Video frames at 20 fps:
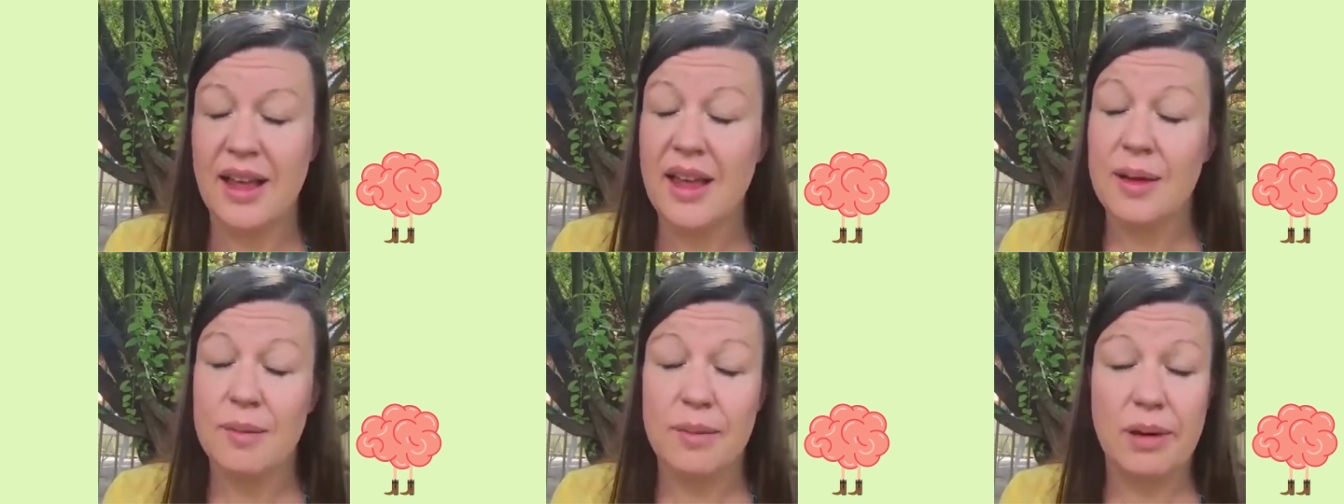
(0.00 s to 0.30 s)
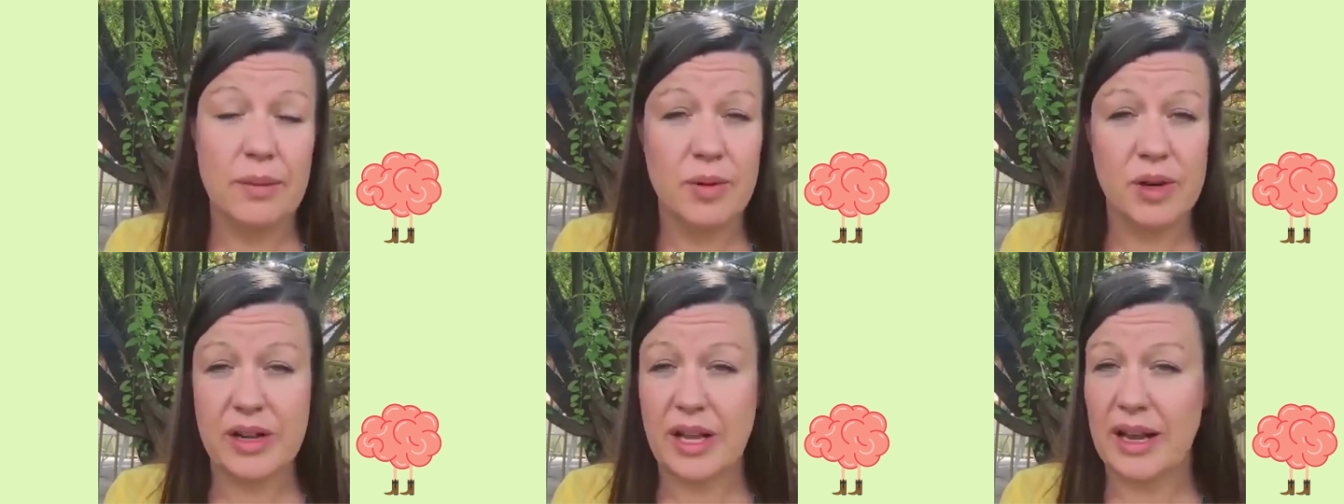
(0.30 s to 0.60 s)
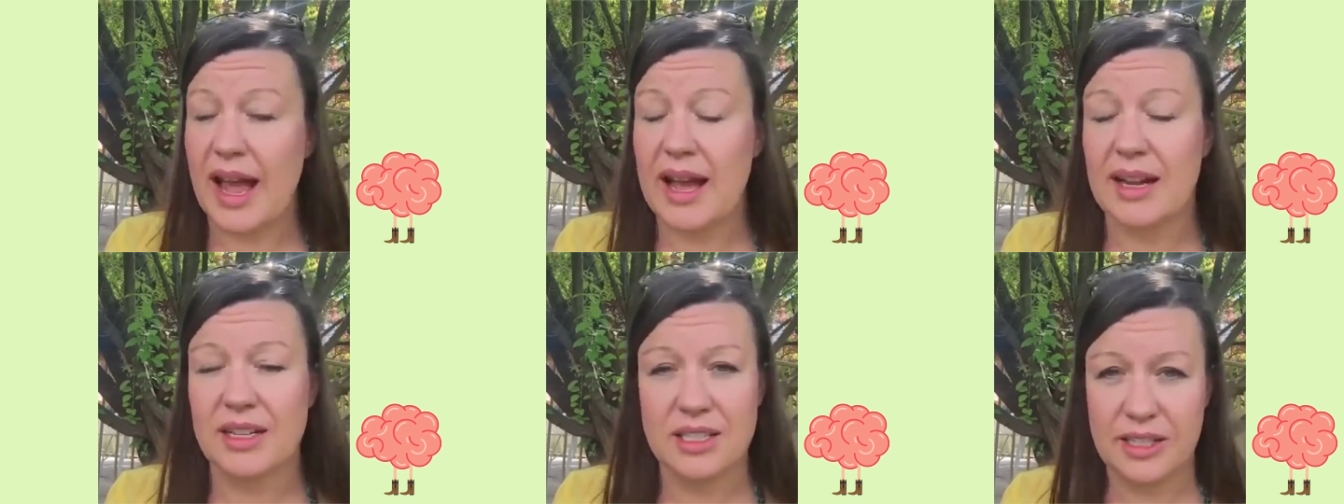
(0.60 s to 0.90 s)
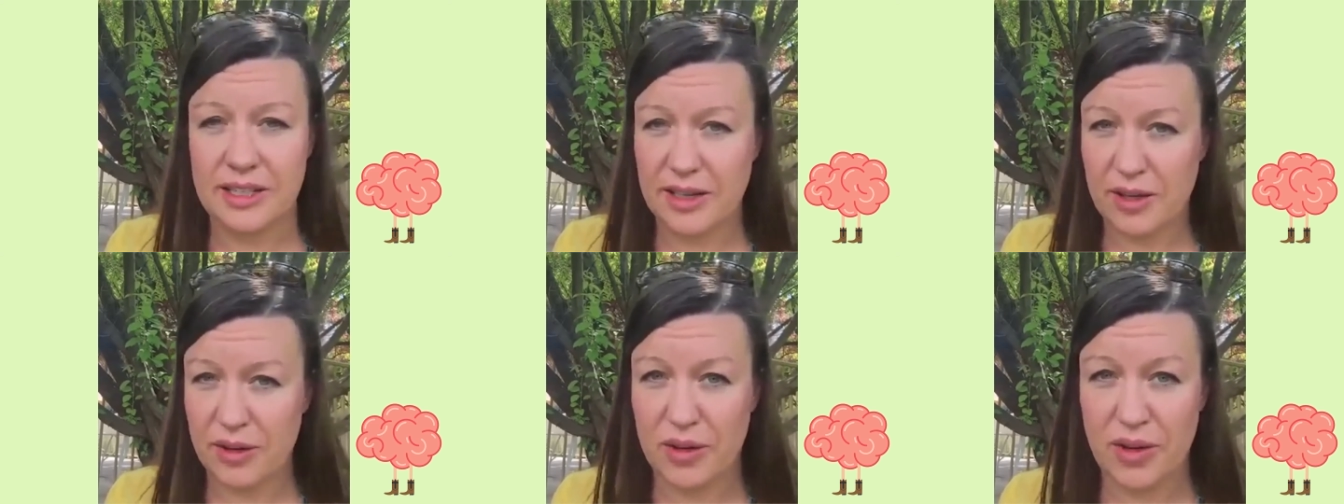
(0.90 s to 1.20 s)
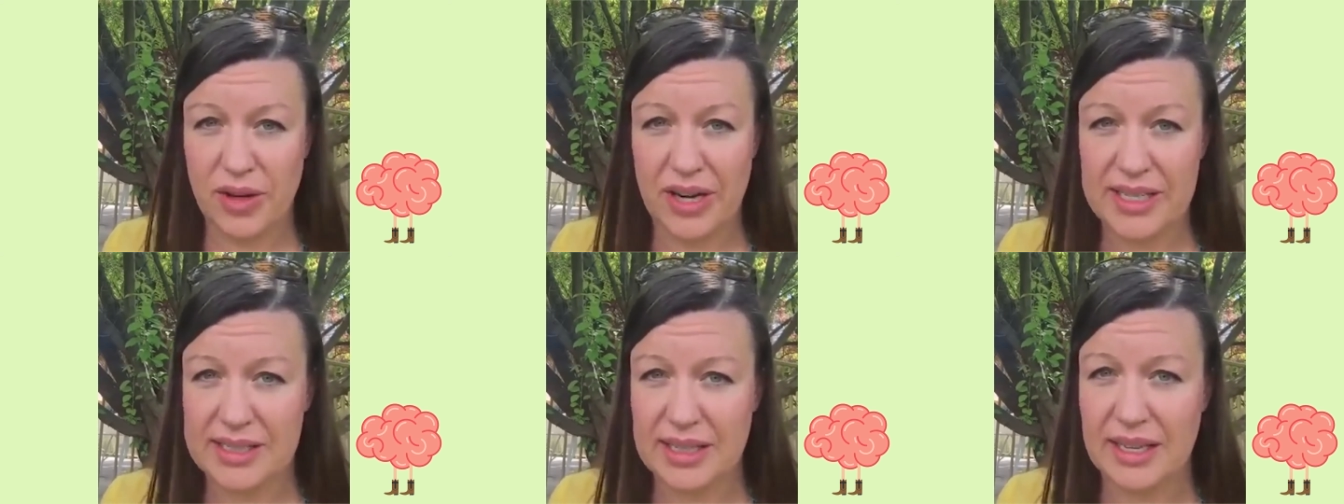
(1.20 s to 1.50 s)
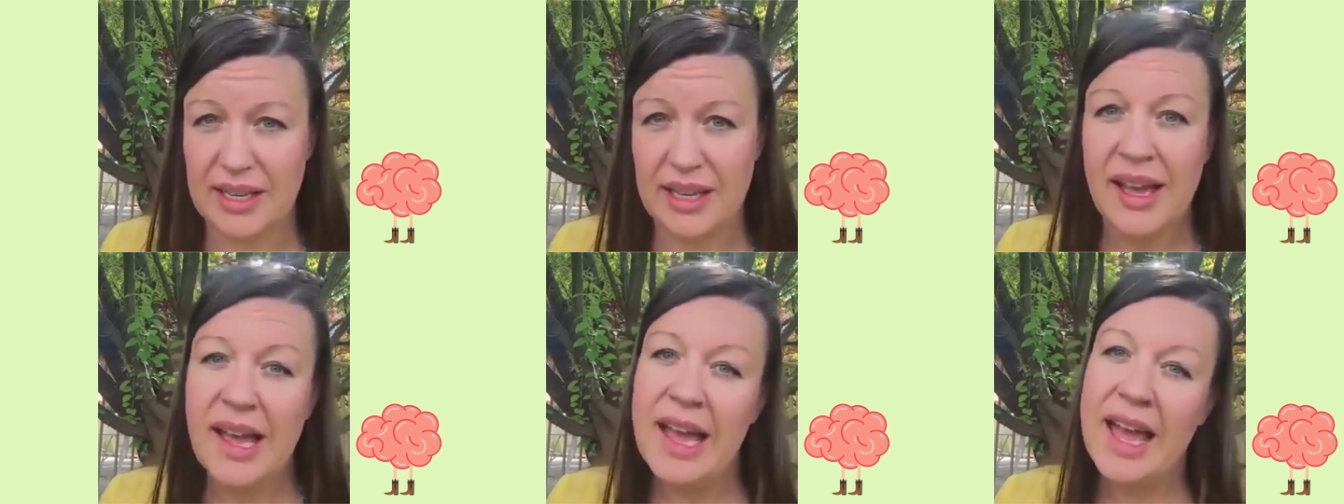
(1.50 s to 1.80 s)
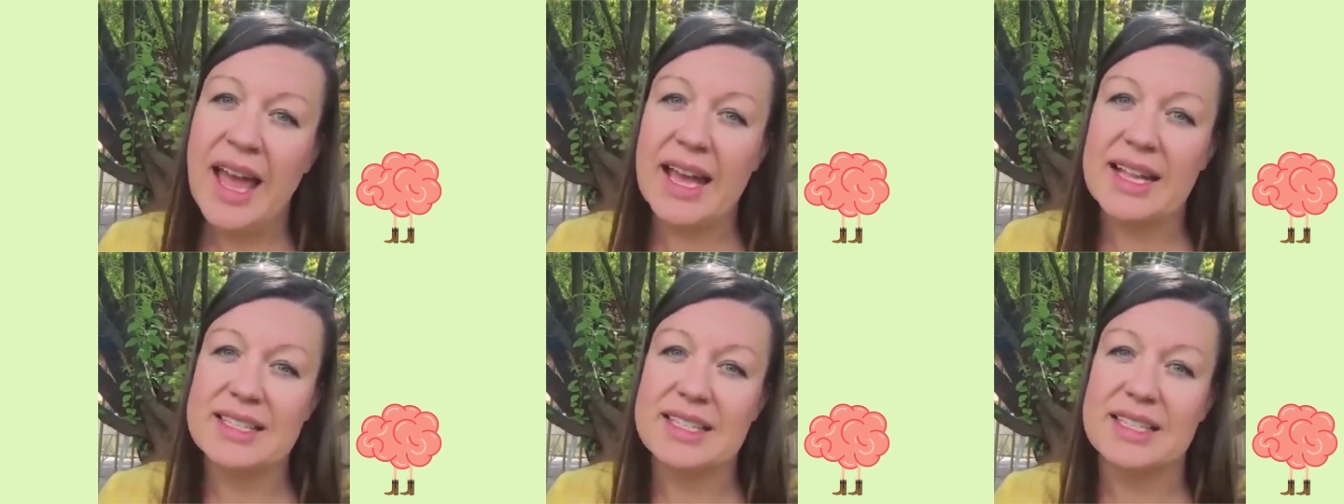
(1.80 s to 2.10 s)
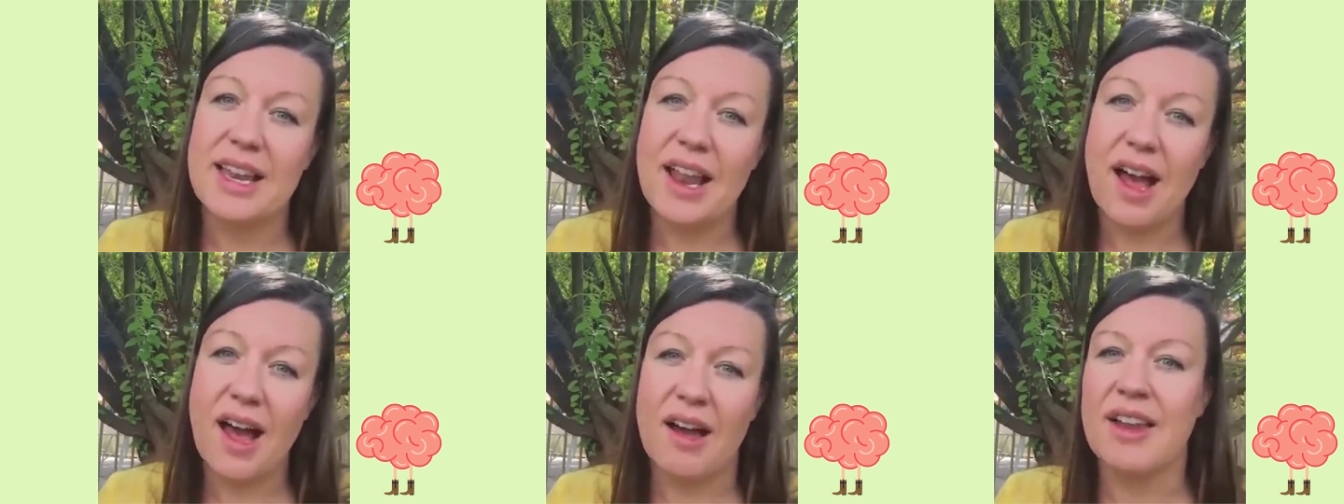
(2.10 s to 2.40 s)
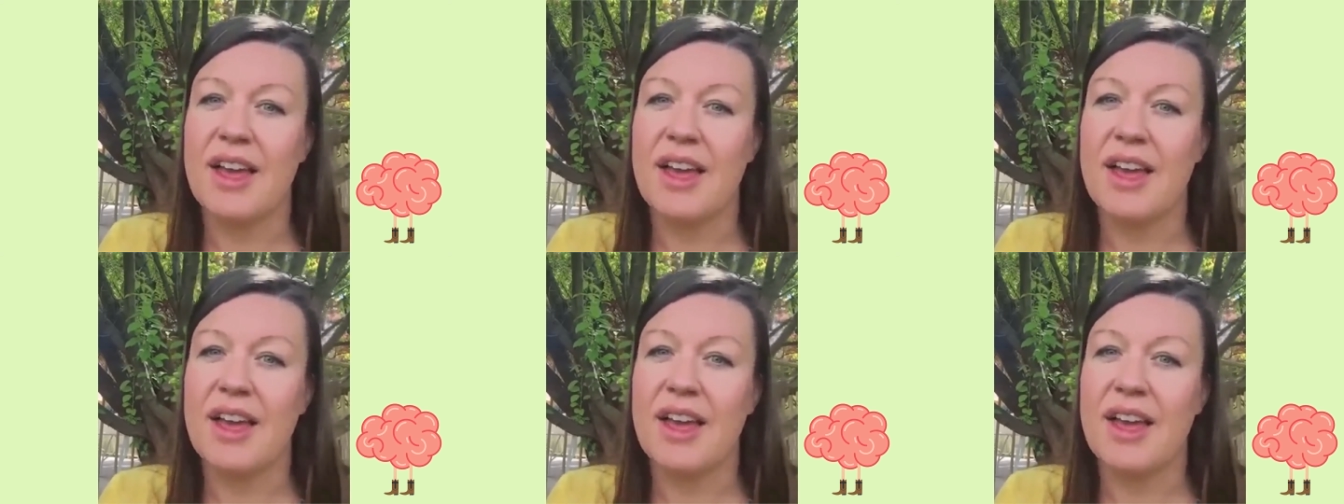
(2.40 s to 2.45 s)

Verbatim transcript: people can actually go crazy. It's not